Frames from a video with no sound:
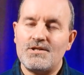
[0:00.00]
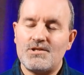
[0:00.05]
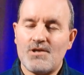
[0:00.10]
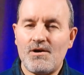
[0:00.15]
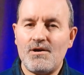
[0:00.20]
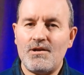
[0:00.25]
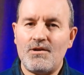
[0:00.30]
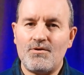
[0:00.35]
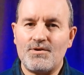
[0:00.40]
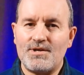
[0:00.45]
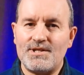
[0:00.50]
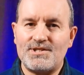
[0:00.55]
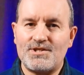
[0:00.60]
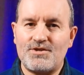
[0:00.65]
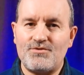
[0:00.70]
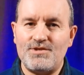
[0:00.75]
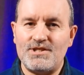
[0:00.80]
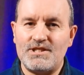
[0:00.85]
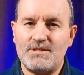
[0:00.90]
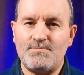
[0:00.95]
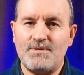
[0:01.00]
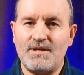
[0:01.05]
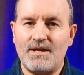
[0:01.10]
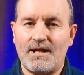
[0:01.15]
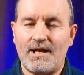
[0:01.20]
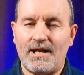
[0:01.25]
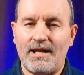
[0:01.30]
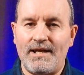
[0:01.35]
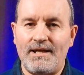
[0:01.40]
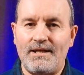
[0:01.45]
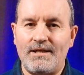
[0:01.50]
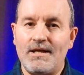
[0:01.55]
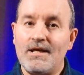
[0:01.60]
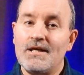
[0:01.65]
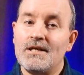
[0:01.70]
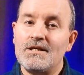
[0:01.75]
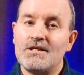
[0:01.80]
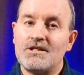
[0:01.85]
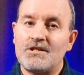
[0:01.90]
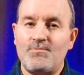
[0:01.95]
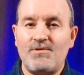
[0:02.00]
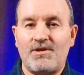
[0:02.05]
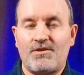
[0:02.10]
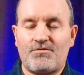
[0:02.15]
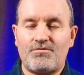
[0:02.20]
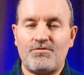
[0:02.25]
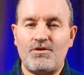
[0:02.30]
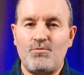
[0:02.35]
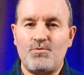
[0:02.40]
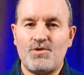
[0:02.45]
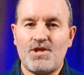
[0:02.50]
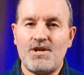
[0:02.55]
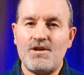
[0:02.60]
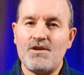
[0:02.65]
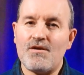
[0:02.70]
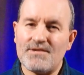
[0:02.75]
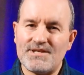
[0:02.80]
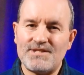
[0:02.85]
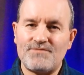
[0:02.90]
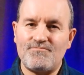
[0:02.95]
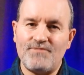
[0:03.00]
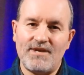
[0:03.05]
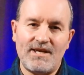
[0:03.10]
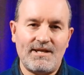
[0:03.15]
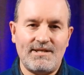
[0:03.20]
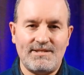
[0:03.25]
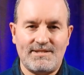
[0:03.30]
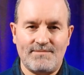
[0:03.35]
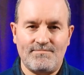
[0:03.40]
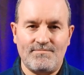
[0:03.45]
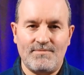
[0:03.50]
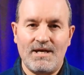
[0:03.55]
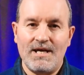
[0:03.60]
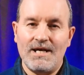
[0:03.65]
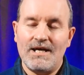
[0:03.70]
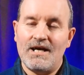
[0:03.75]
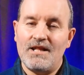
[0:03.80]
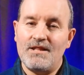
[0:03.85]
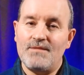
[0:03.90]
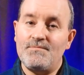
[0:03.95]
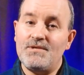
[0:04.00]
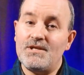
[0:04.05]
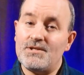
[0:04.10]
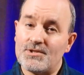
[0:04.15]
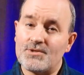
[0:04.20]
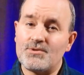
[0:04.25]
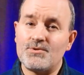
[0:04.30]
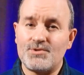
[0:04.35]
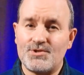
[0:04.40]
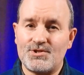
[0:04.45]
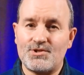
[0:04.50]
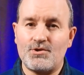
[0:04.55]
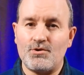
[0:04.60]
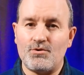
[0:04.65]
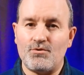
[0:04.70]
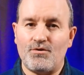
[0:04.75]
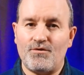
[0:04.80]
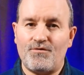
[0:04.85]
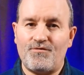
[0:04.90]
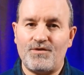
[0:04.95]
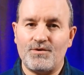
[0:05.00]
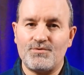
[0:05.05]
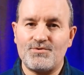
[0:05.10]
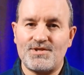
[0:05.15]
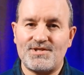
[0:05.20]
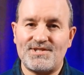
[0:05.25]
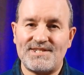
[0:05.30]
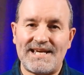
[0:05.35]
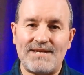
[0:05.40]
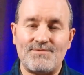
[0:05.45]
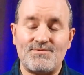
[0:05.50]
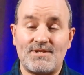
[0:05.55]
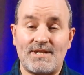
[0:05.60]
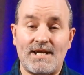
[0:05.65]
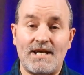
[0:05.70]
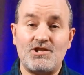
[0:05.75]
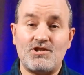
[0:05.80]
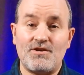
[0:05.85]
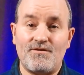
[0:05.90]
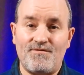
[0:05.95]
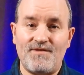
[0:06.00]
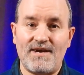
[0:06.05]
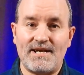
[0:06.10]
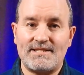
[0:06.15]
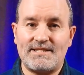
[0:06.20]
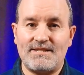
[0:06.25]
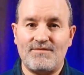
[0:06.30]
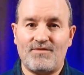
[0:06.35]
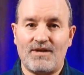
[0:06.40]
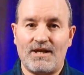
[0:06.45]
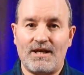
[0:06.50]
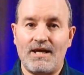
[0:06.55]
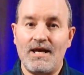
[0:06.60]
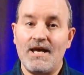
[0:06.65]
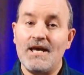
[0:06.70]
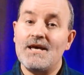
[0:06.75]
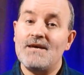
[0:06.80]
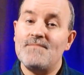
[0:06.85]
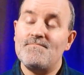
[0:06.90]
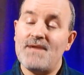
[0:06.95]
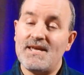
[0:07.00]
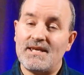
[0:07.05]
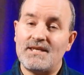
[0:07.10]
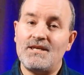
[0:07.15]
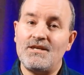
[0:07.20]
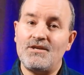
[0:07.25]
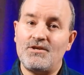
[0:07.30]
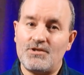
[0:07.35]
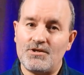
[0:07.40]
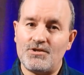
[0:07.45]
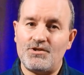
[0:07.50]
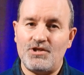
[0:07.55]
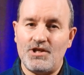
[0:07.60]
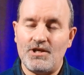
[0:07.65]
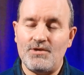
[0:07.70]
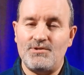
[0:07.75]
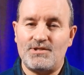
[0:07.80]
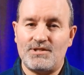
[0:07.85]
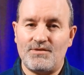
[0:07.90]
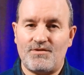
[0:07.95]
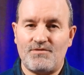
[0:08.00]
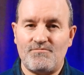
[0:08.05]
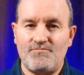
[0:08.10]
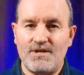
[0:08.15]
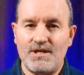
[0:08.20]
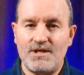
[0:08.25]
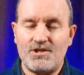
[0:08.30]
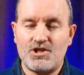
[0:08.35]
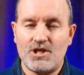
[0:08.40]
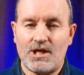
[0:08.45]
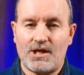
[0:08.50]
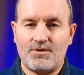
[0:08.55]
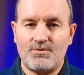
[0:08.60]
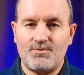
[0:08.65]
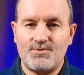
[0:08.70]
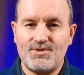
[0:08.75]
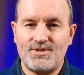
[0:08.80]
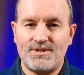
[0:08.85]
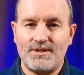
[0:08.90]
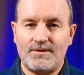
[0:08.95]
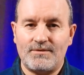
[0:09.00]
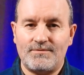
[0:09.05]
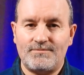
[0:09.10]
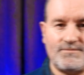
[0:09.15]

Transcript: Dialogue is crisp and clean, coming through with a nice realism, and the musical score fills the soundstage effectively, making good use of the rear channels.